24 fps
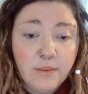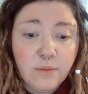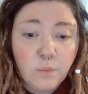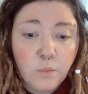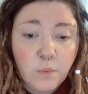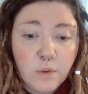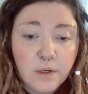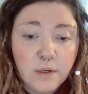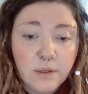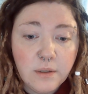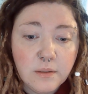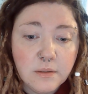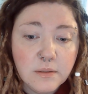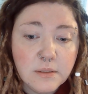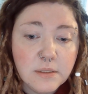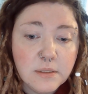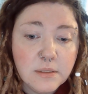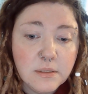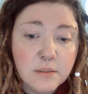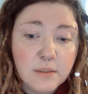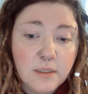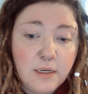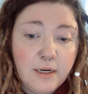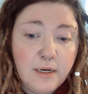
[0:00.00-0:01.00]
the world,
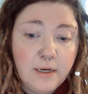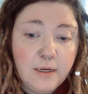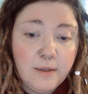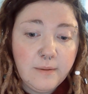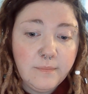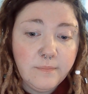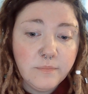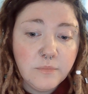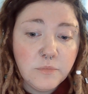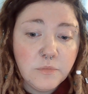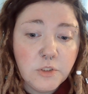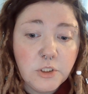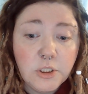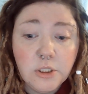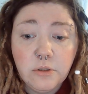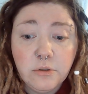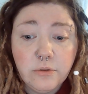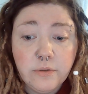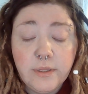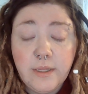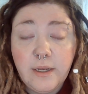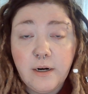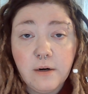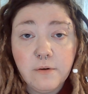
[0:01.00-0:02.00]

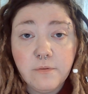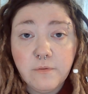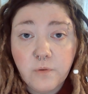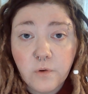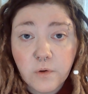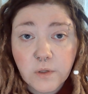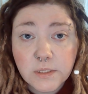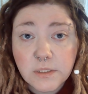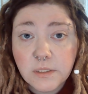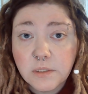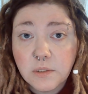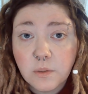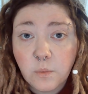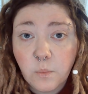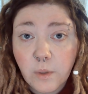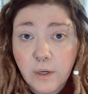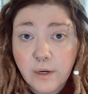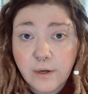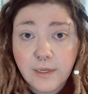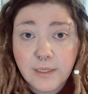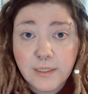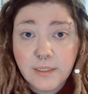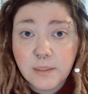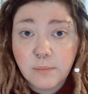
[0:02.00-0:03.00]
children that are forced to
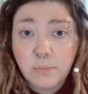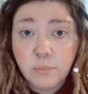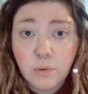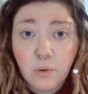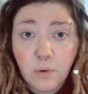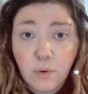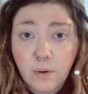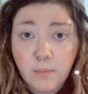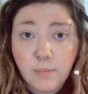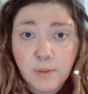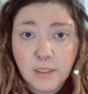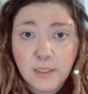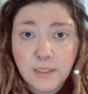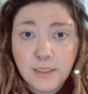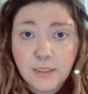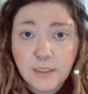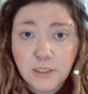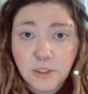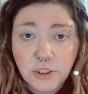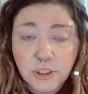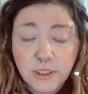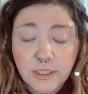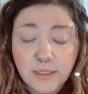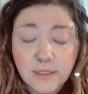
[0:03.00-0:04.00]
work in deplorable
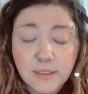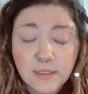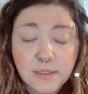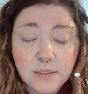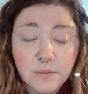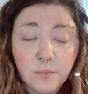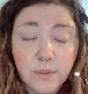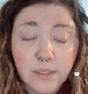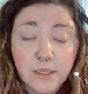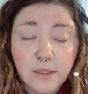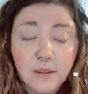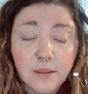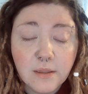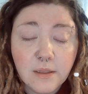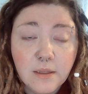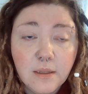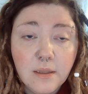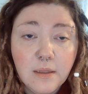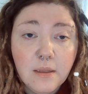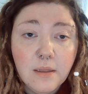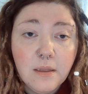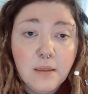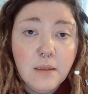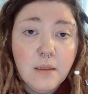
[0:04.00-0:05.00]
conditions with
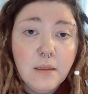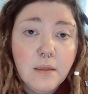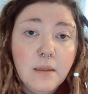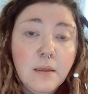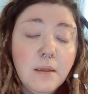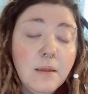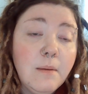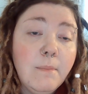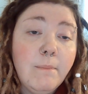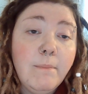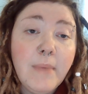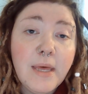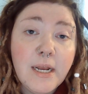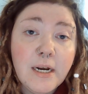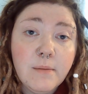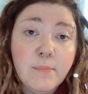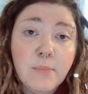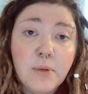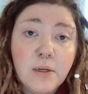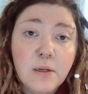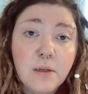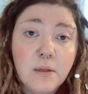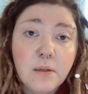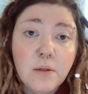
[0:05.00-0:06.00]

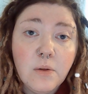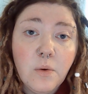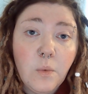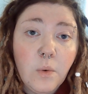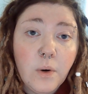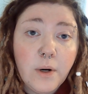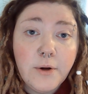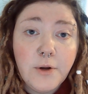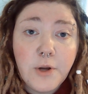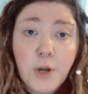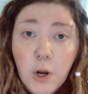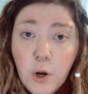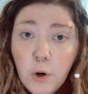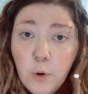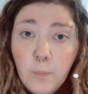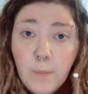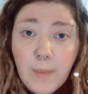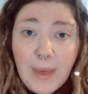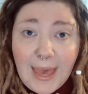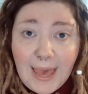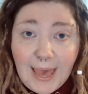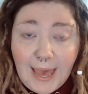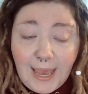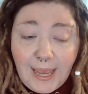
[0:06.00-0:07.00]
minimal or no
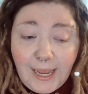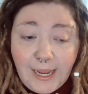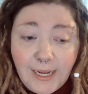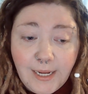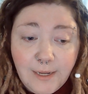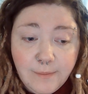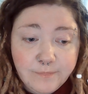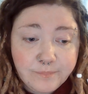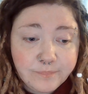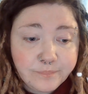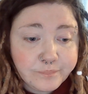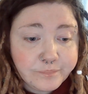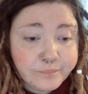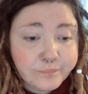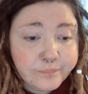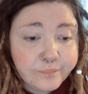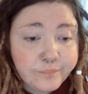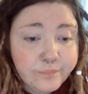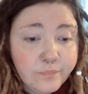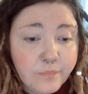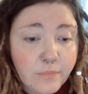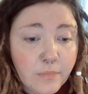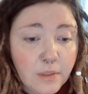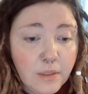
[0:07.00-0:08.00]
pay.
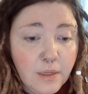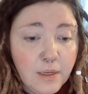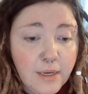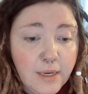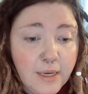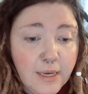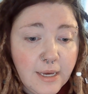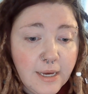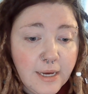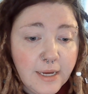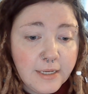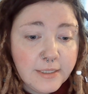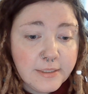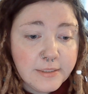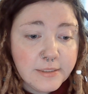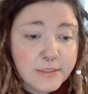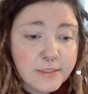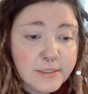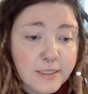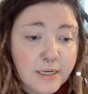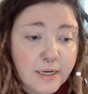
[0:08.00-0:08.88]
And